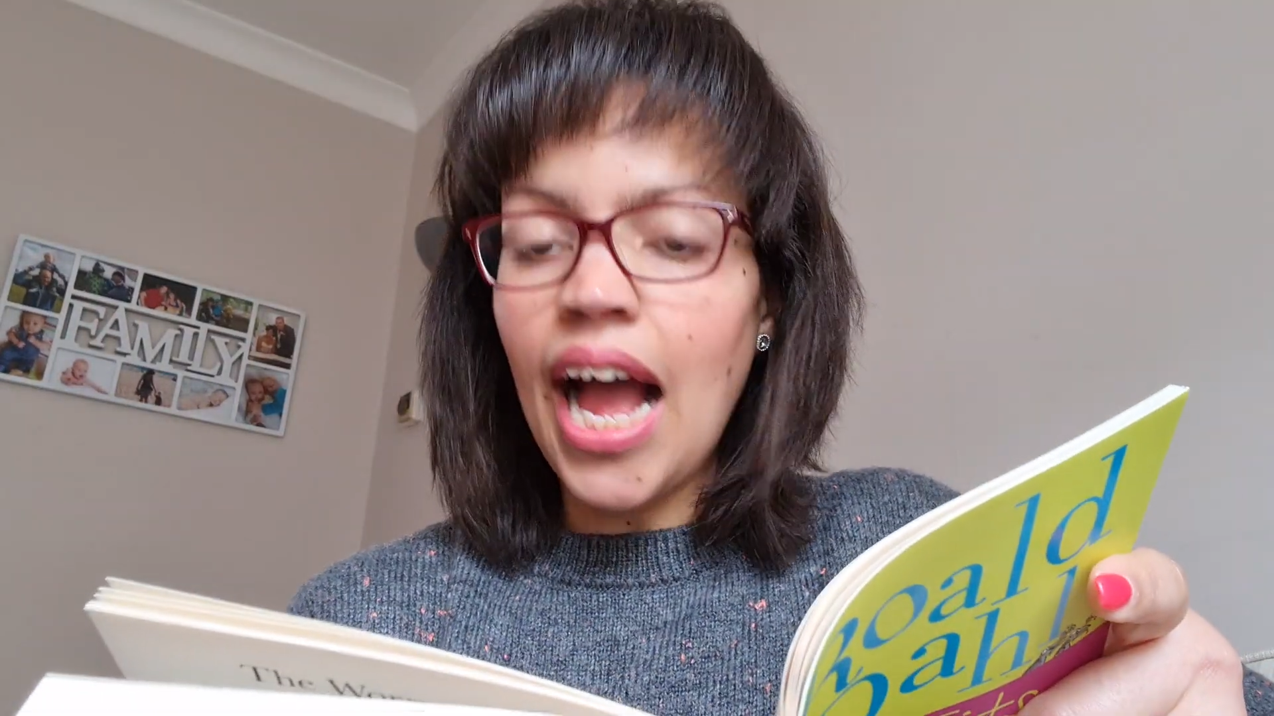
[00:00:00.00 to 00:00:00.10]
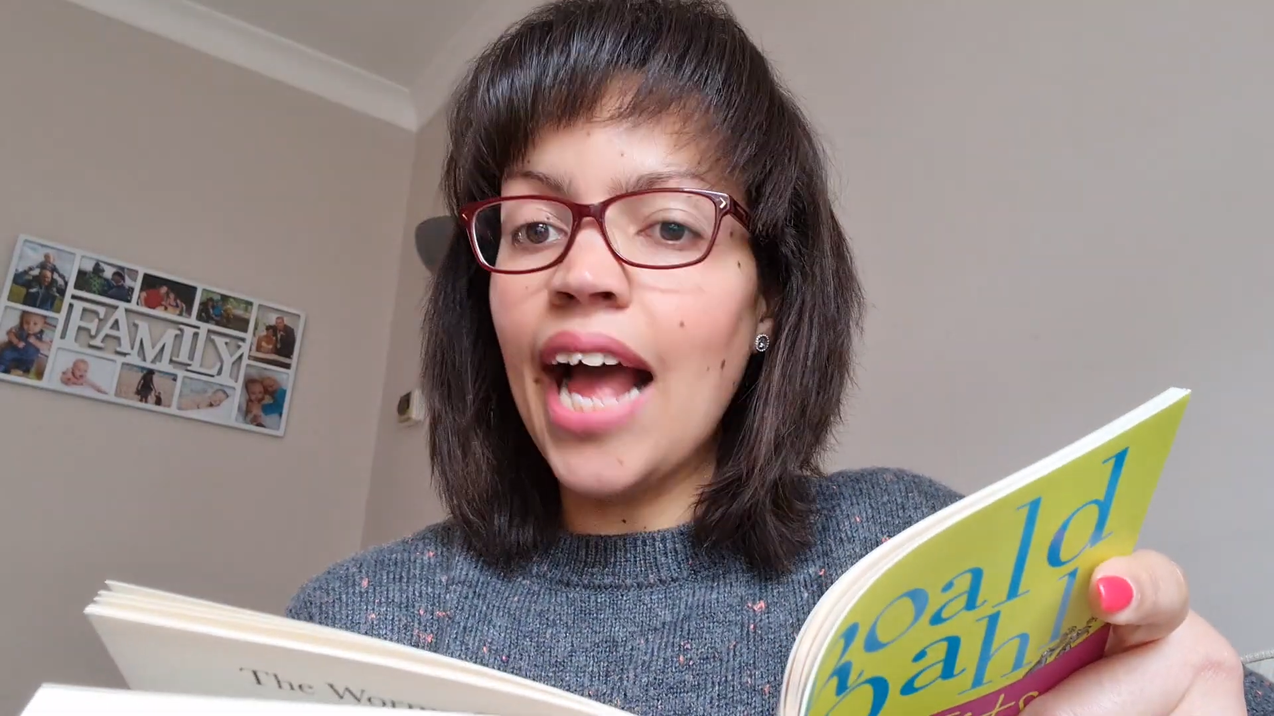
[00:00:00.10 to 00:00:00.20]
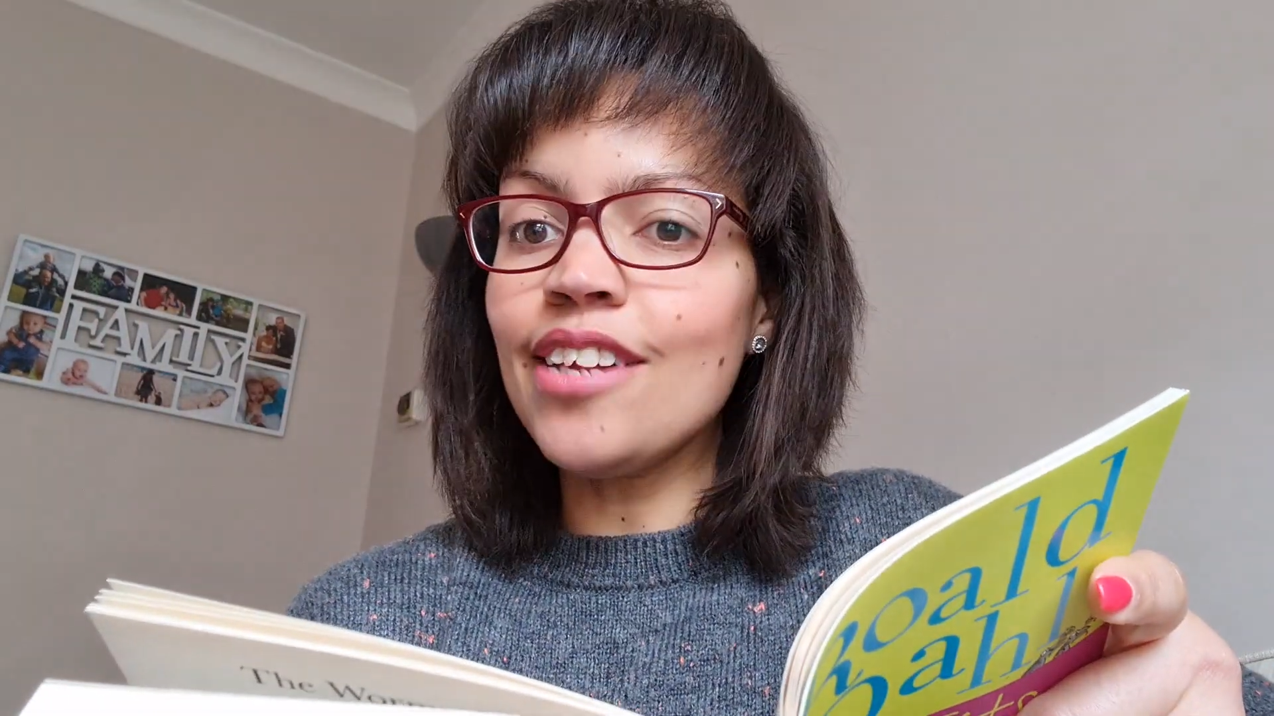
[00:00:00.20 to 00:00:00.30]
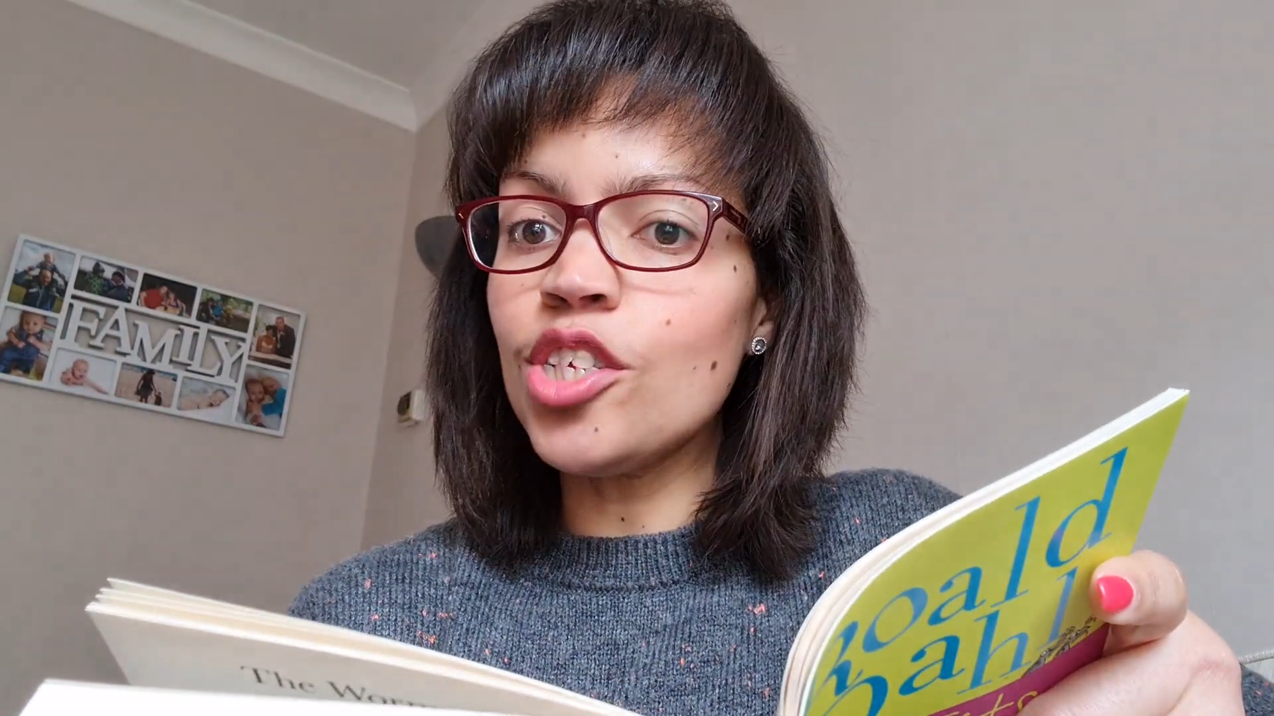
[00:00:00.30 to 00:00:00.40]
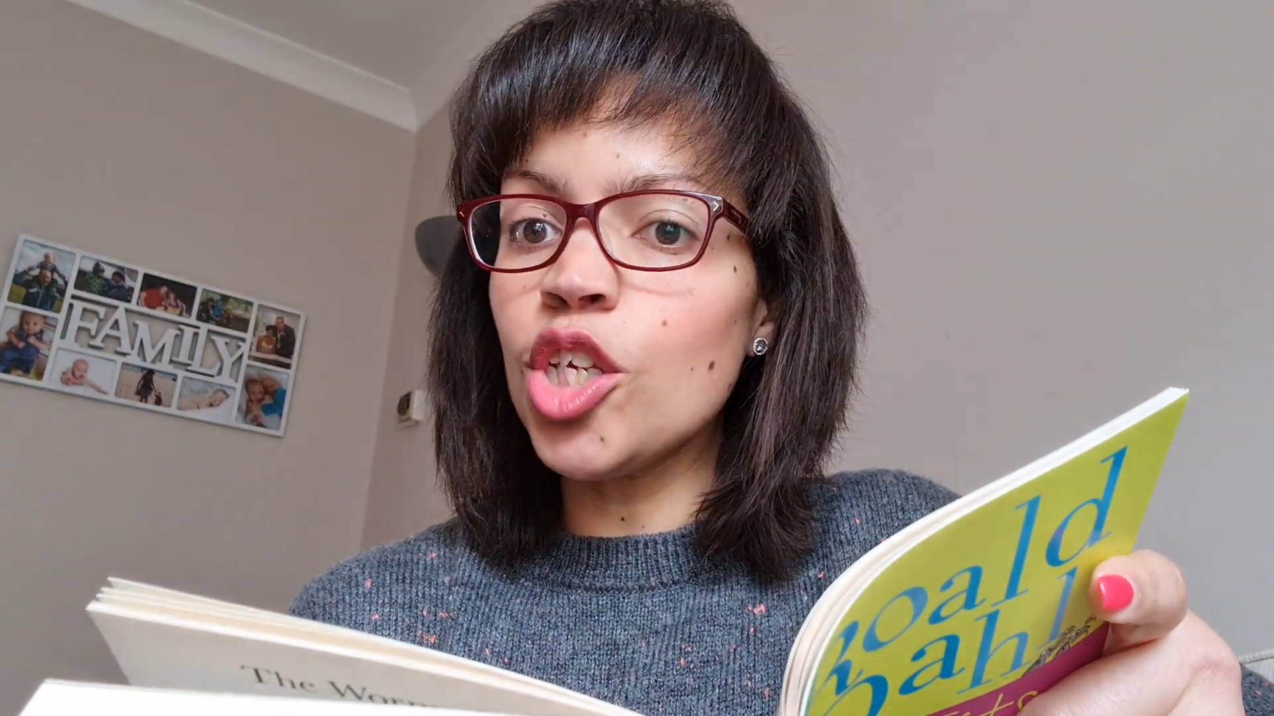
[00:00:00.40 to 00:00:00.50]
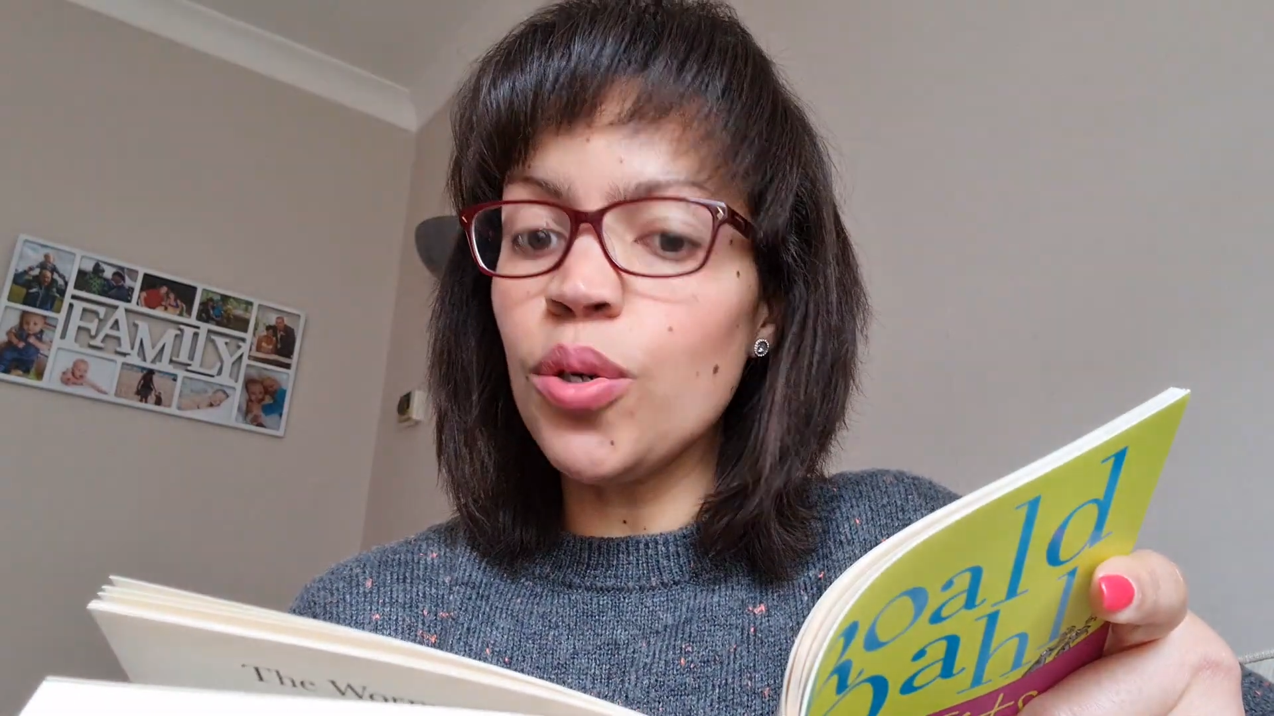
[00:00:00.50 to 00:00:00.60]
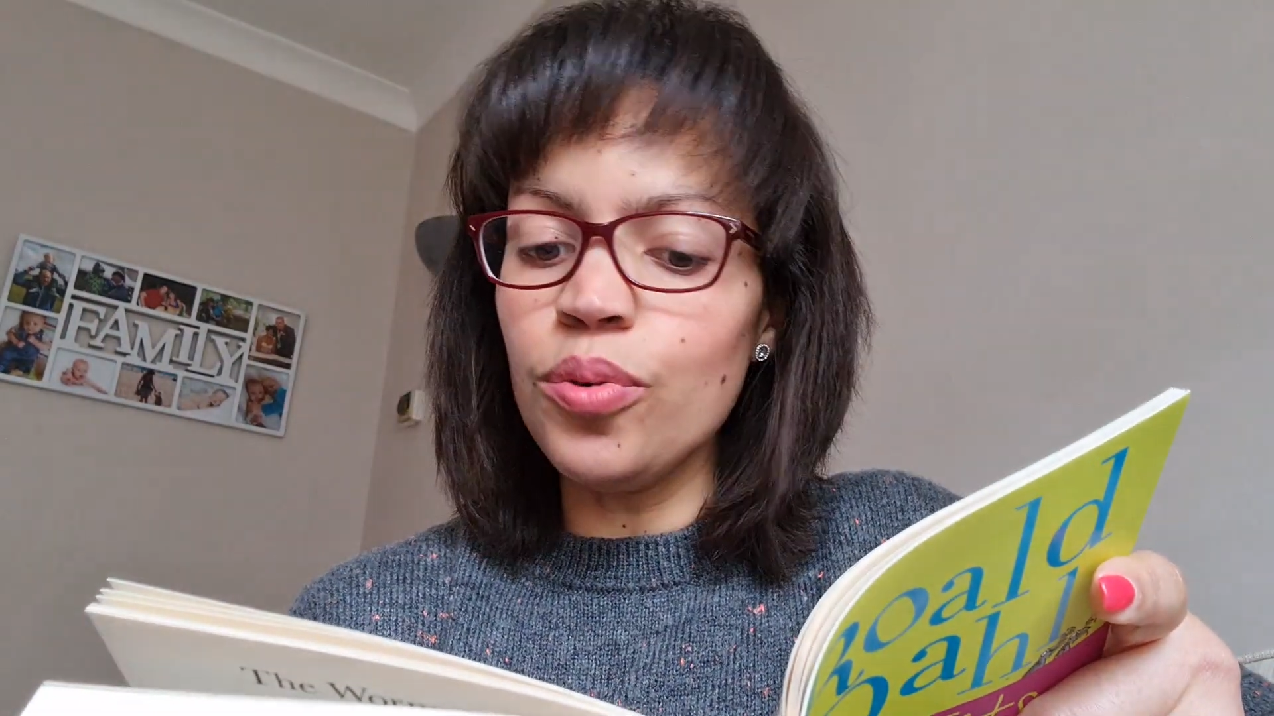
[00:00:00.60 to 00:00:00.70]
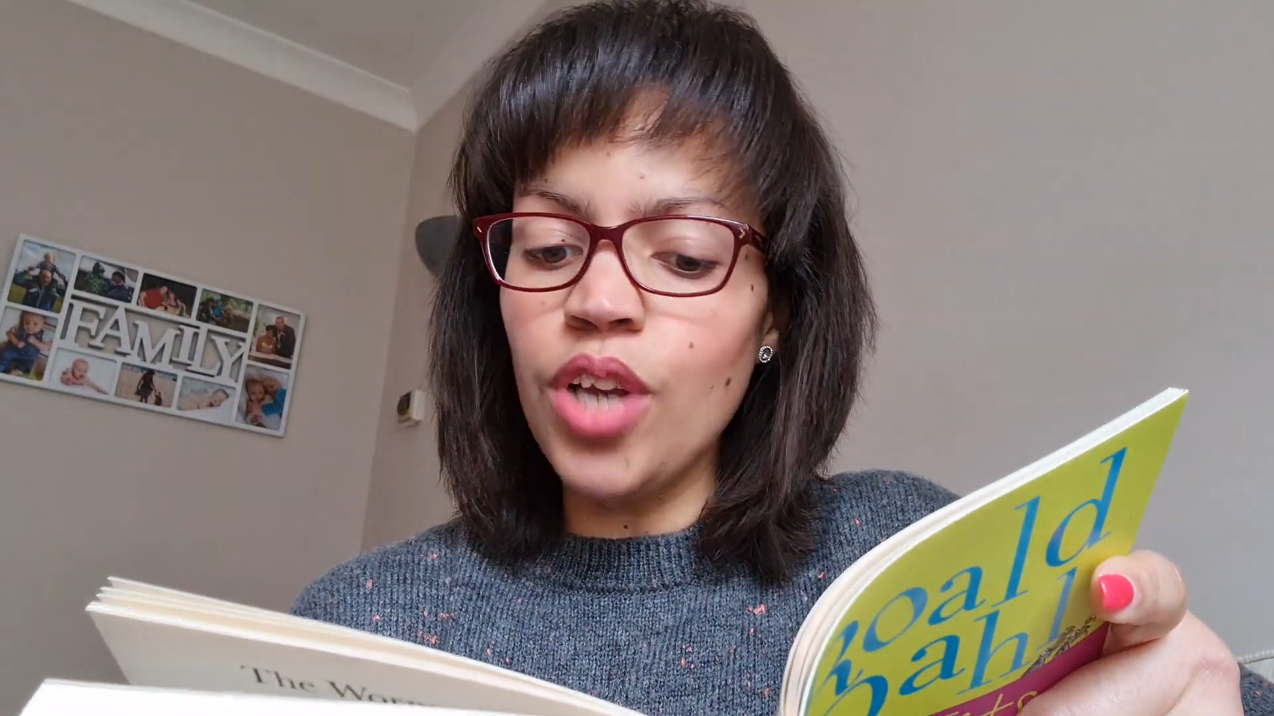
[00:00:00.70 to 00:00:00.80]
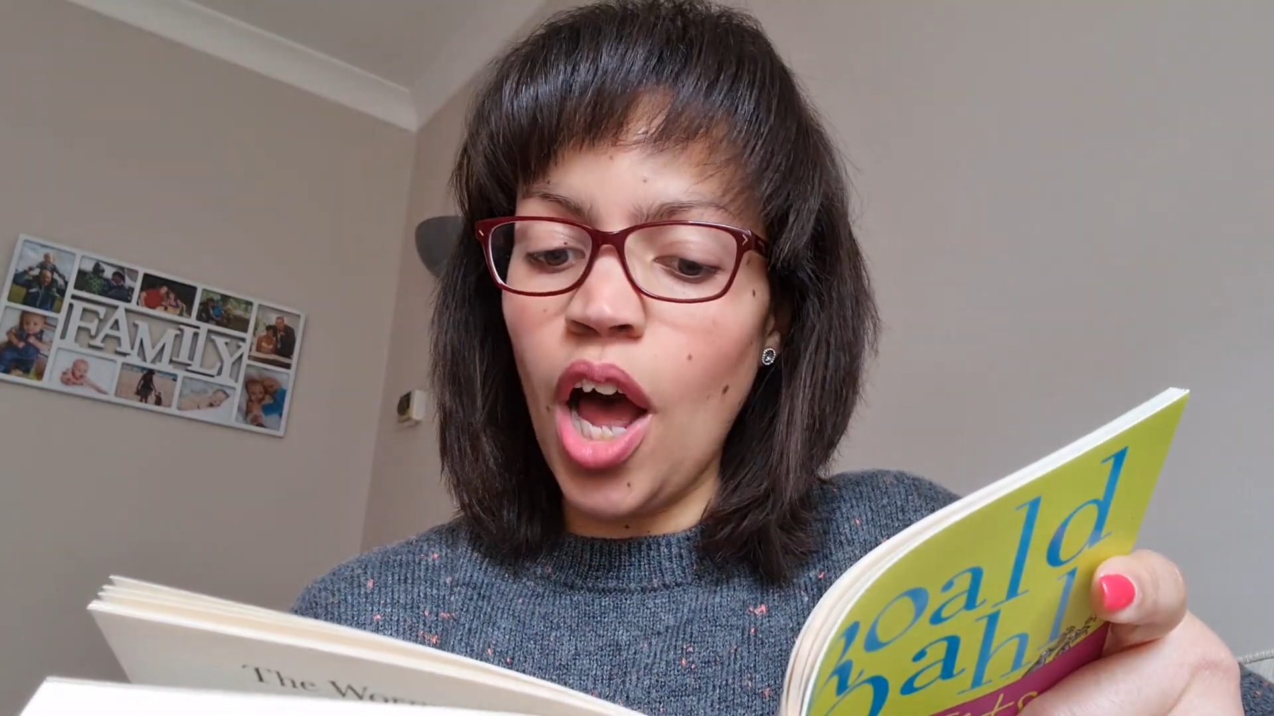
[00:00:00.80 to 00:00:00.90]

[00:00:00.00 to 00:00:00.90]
As you